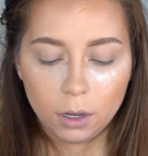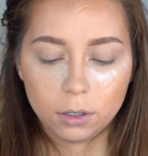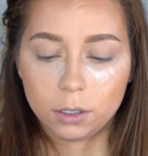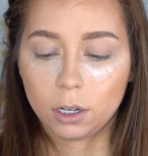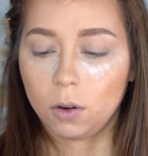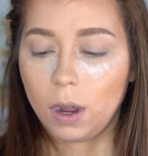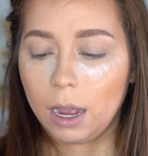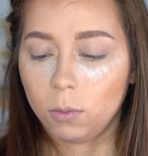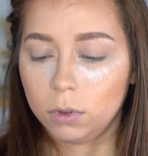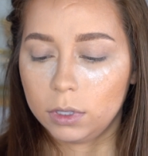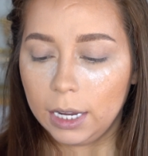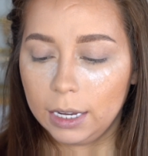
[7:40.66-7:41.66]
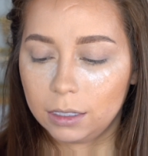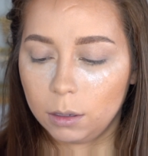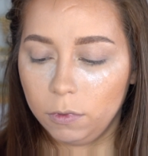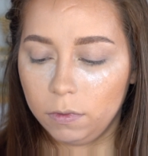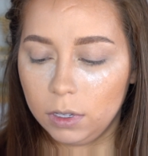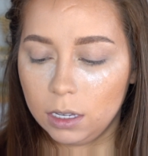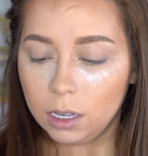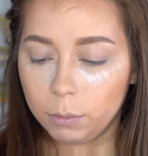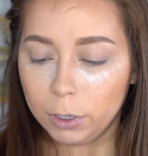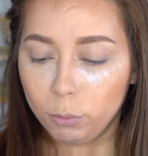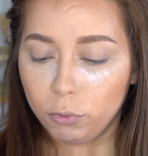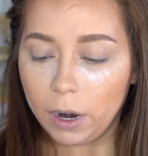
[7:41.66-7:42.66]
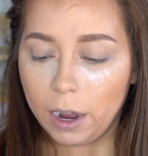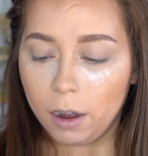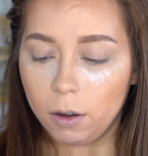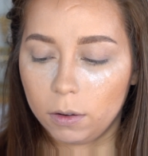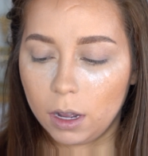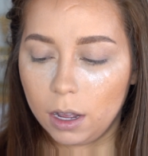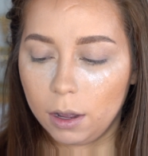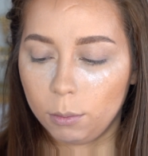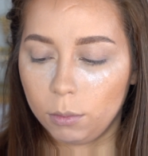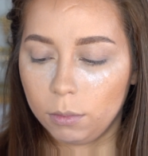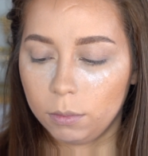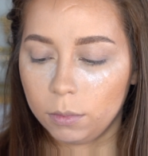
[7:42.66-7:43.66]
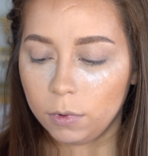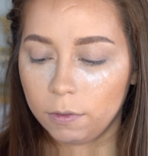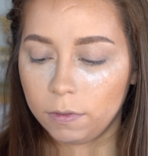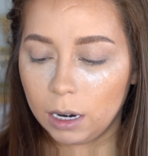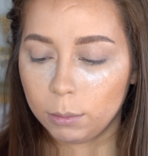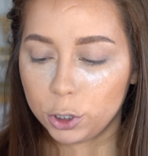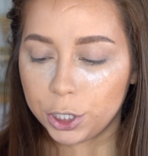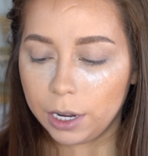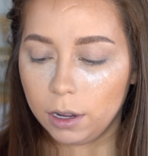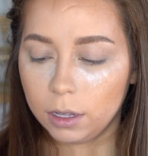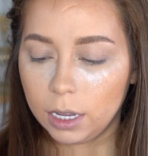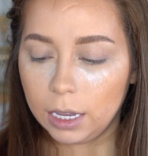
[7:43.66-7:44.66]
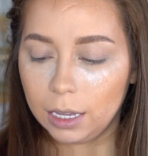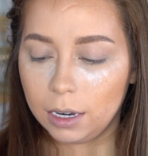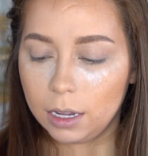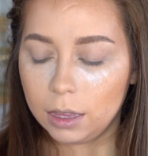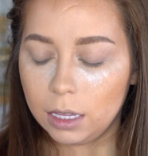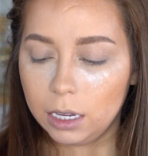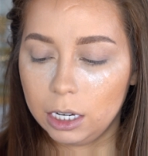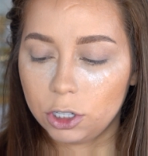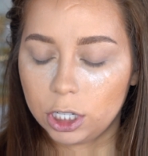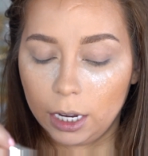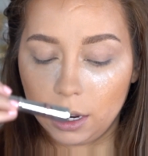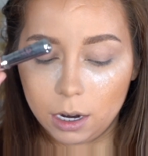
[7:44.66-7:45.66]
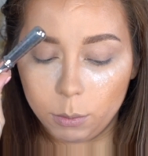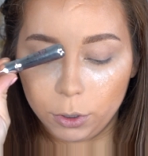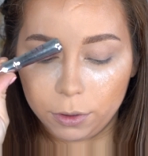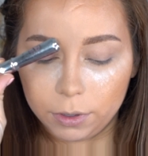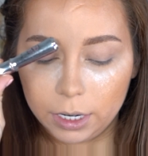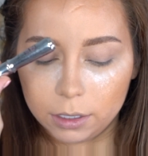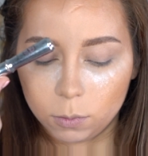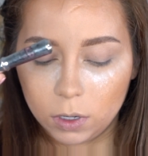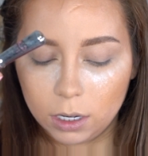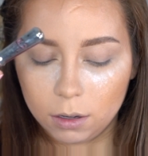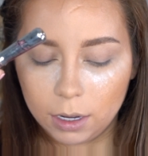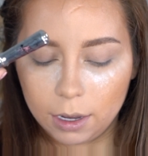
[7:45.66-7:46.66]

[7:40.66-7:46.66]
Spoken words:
So I will take some of the Gimme Brow fiber gel in the shade number 3 as well.